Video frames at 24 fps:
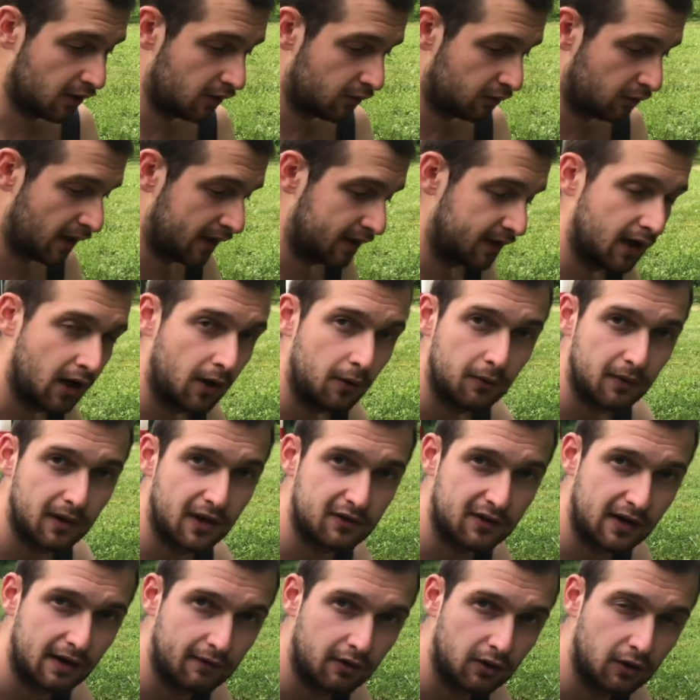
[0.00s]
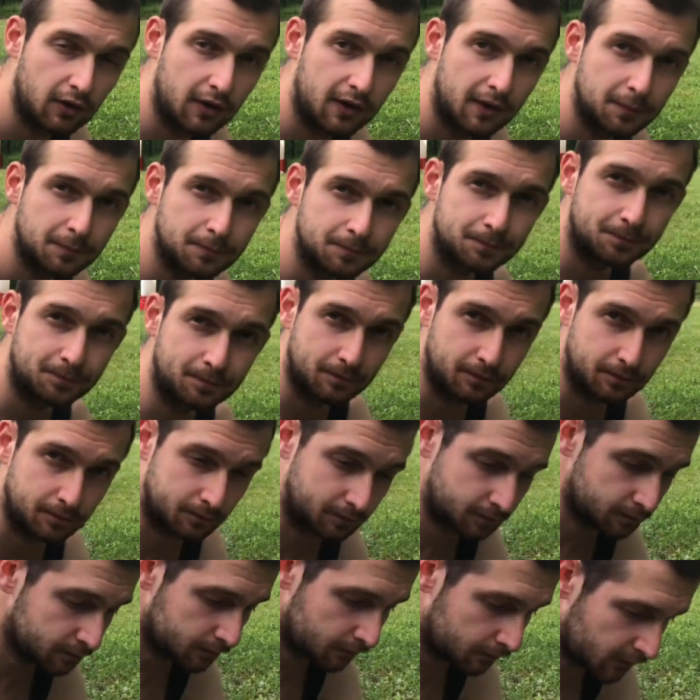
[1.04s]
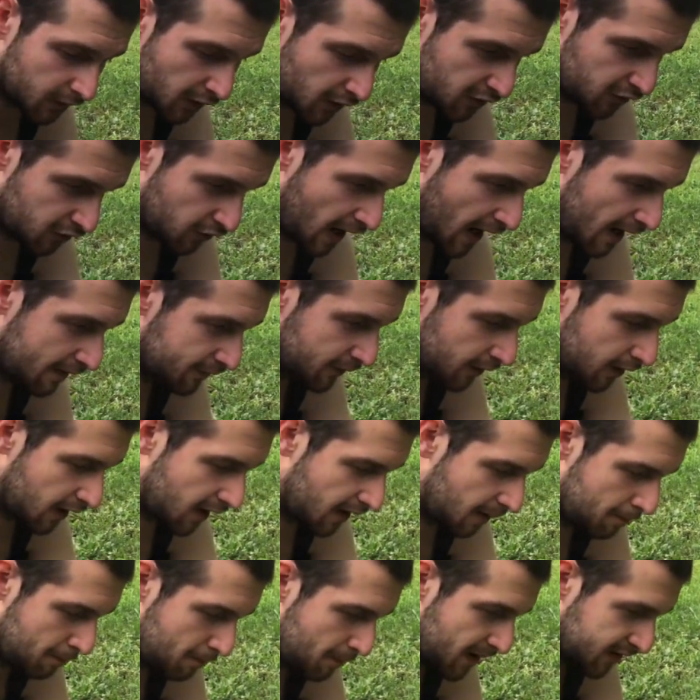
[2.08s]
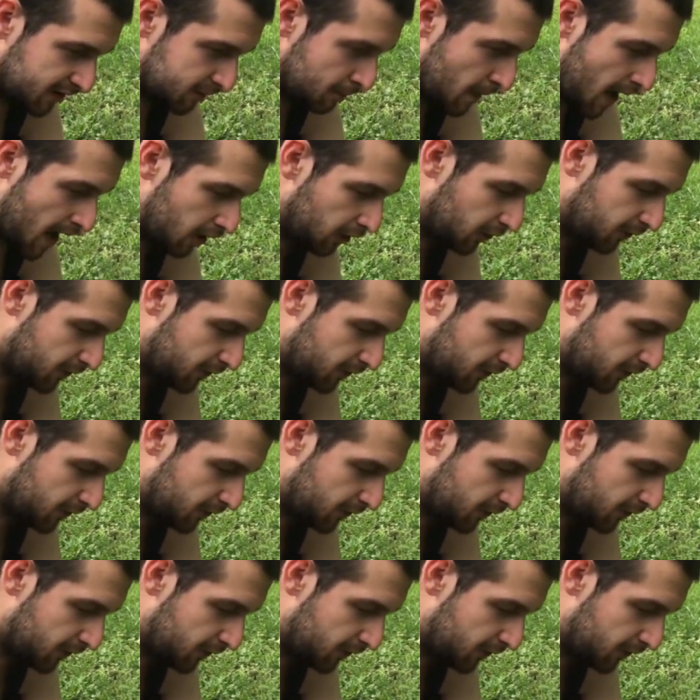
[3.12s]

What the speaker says: right now, let's have a look. So I have a smaller